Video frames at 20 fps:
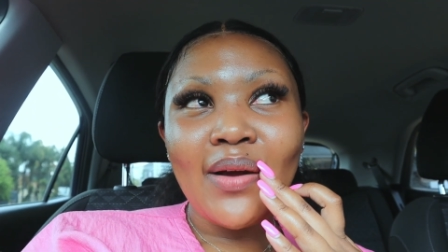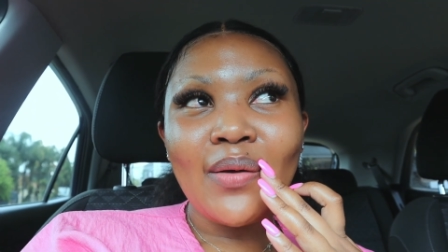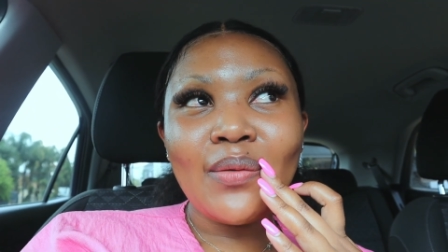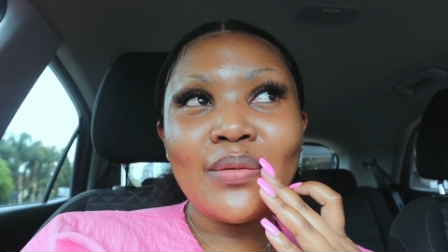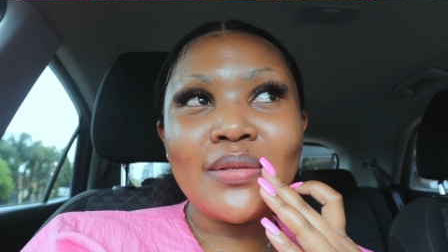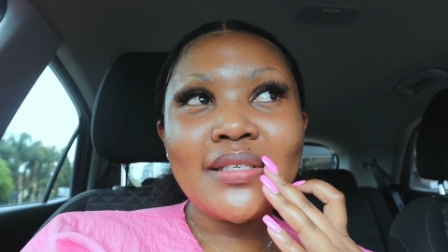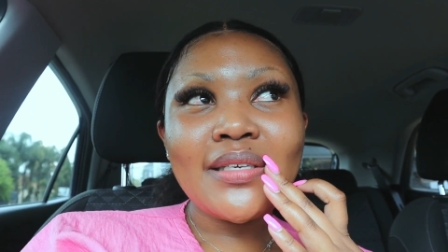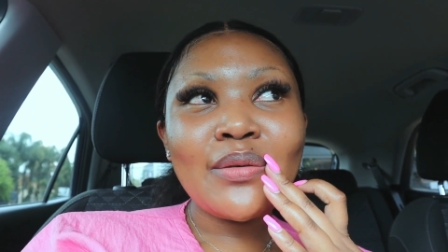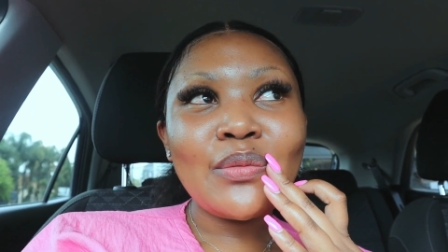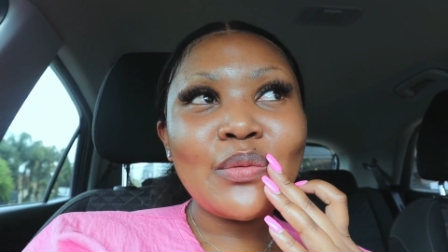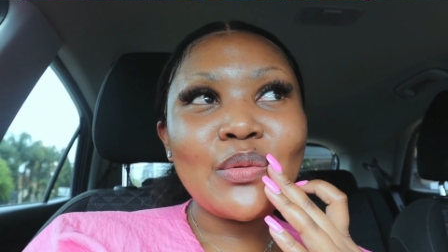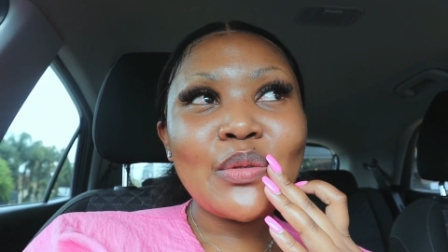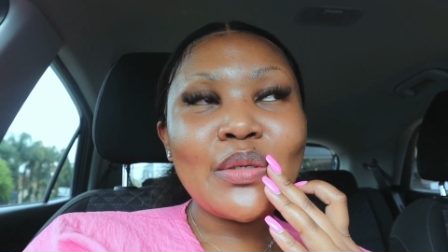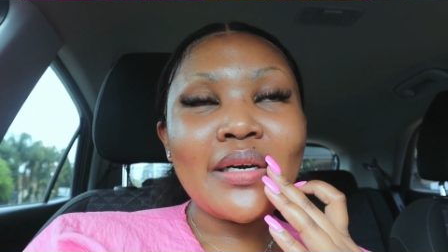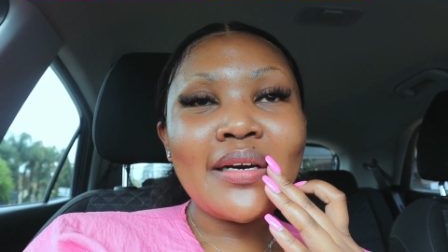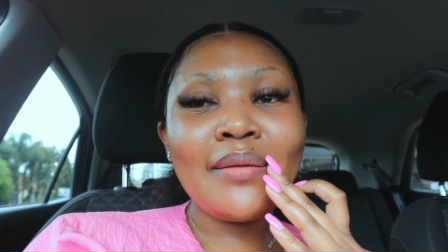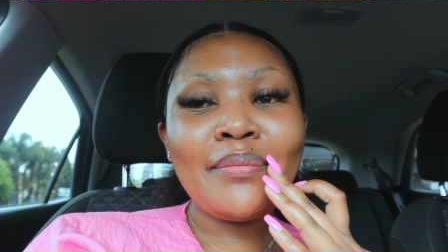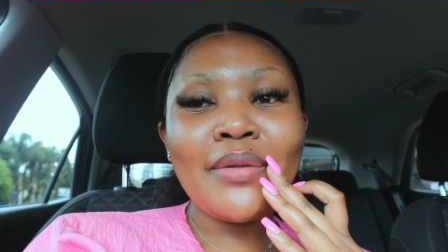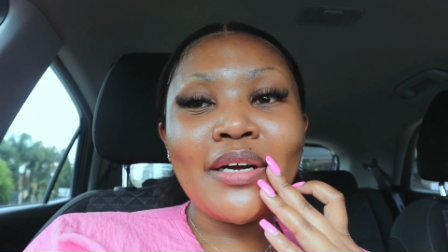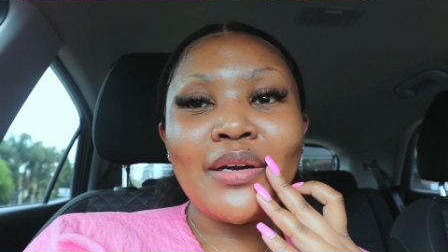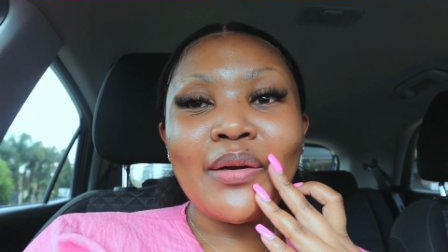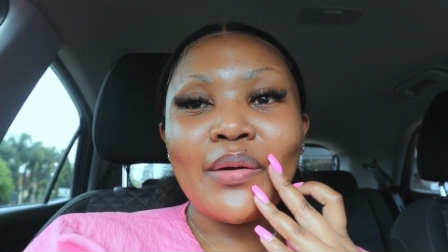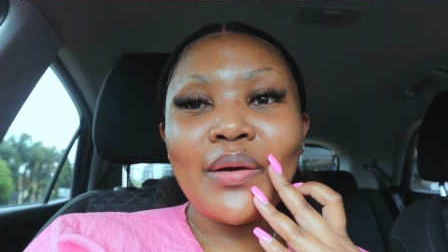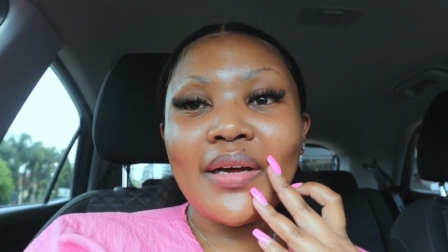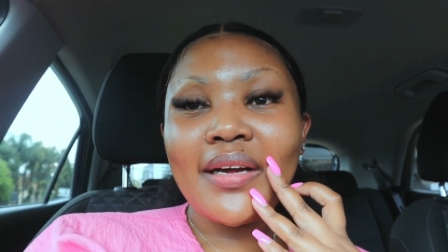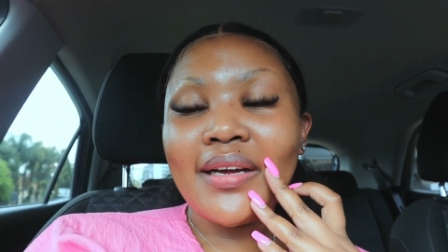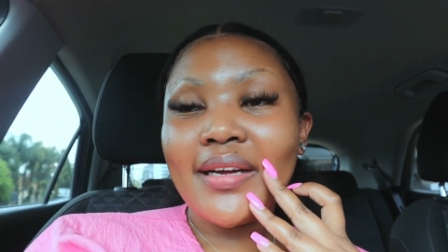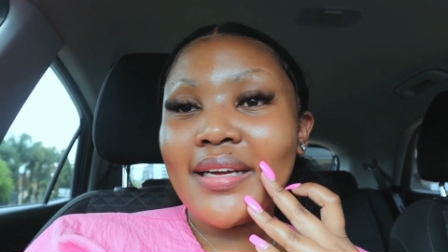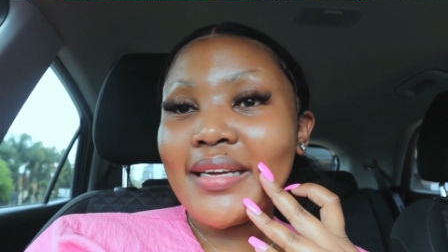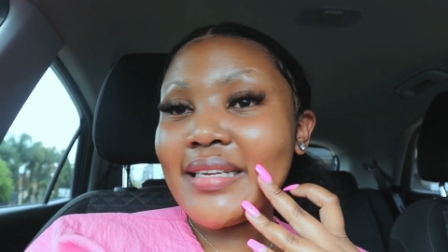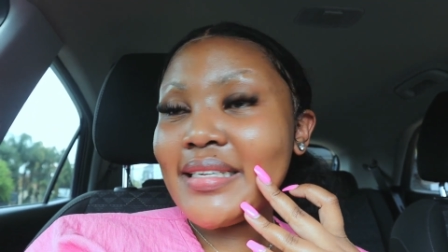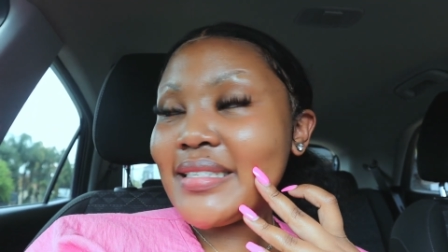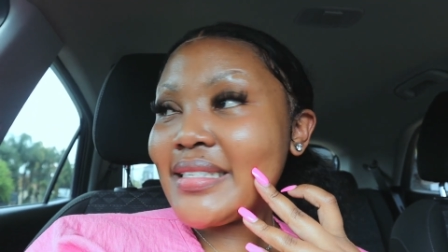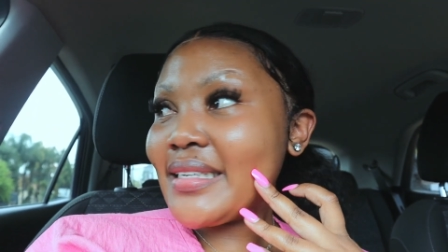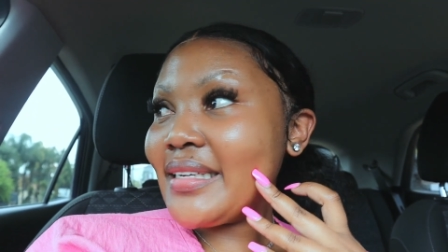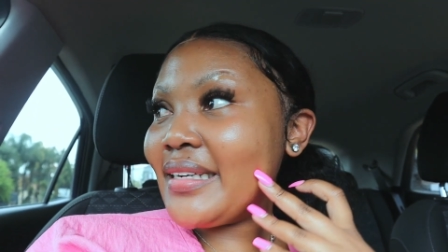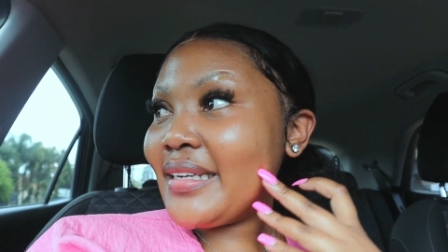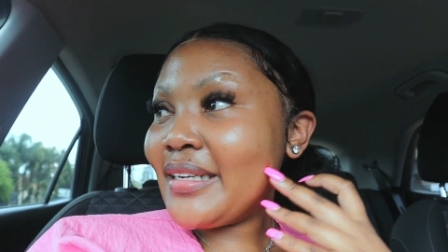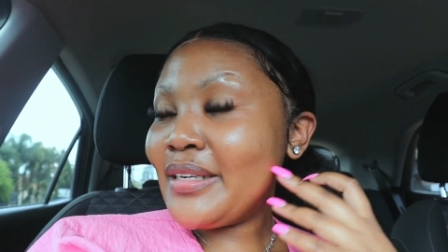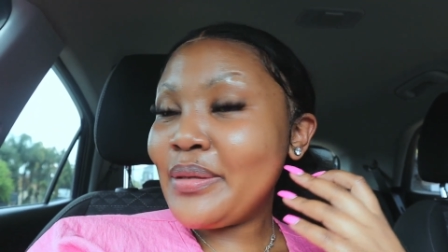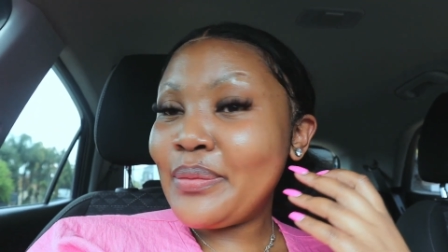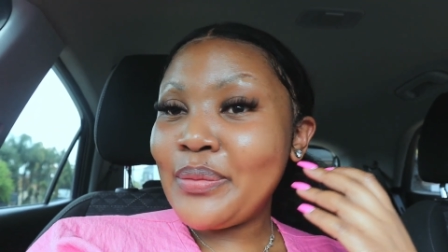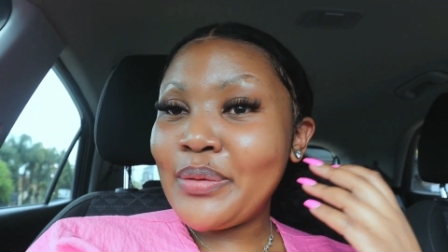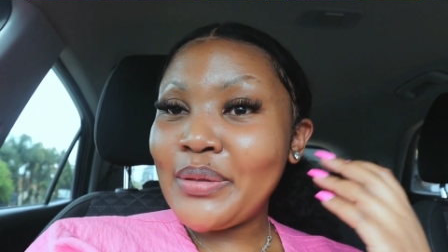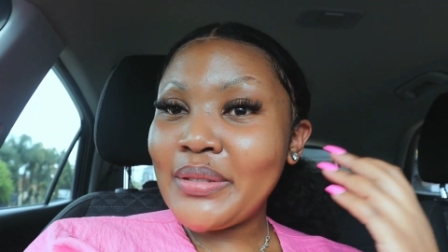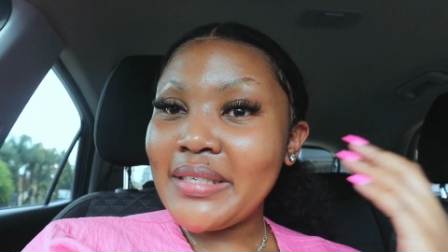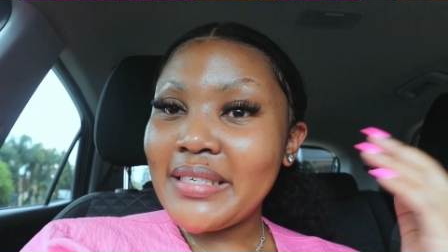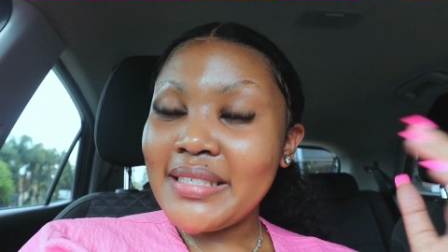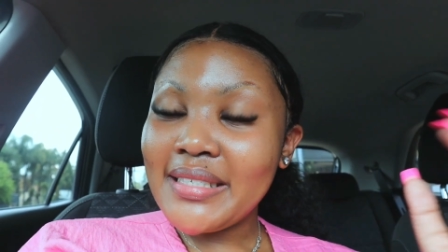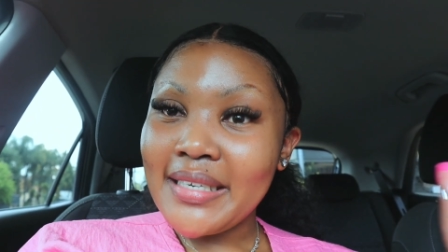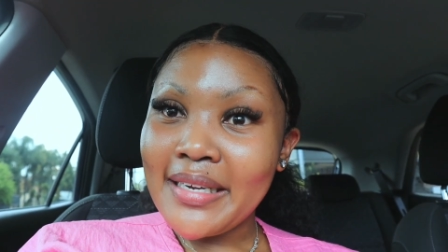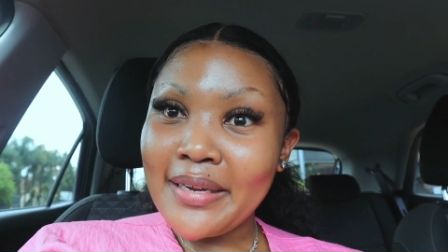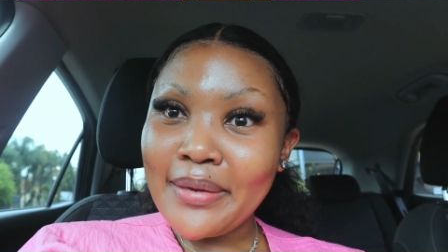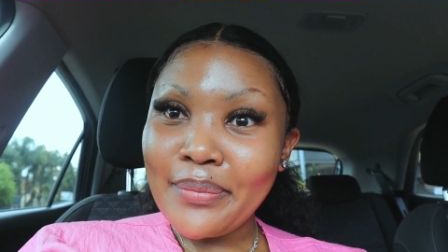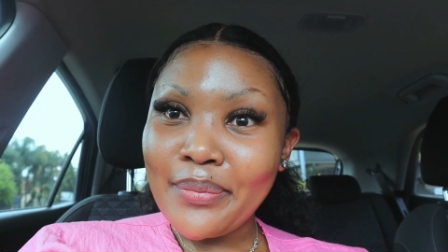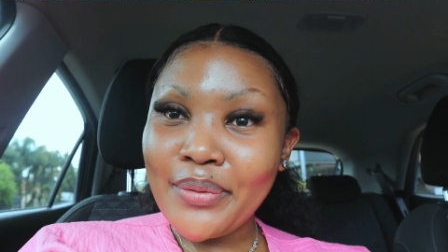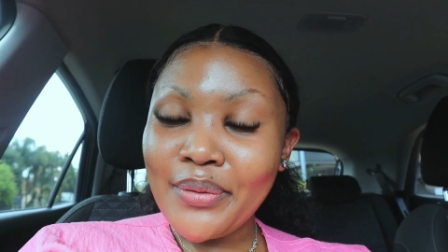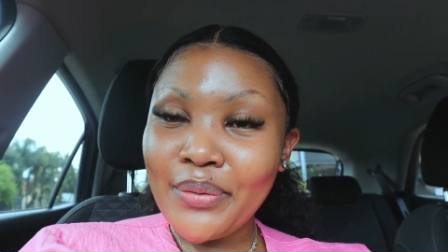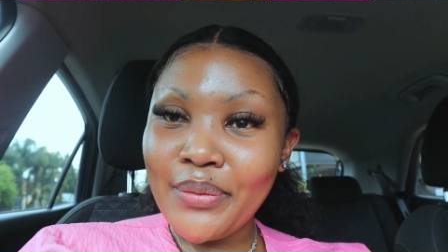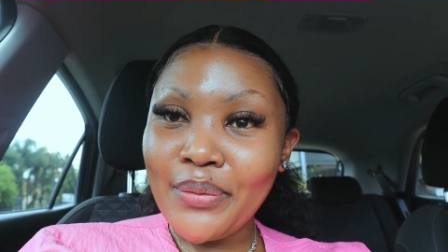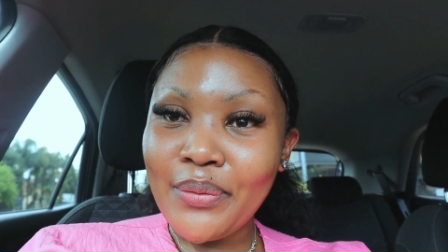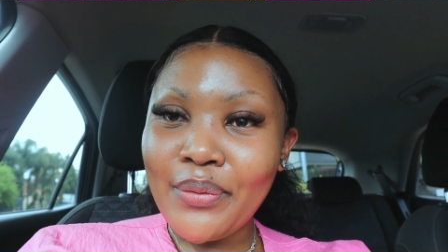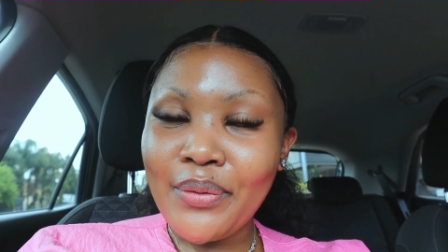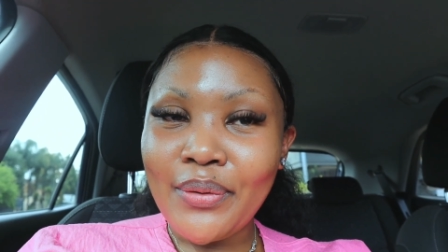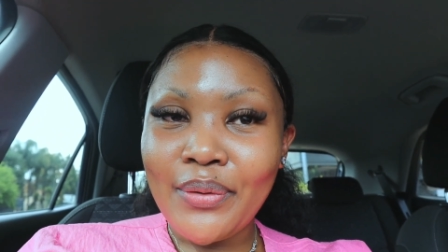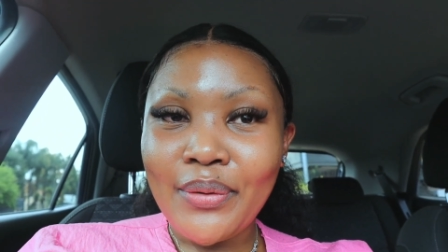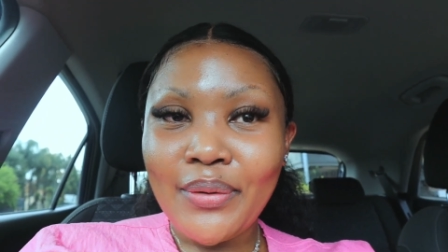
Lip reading: On some kusaga macho, guys, get a little one sharp. Yo.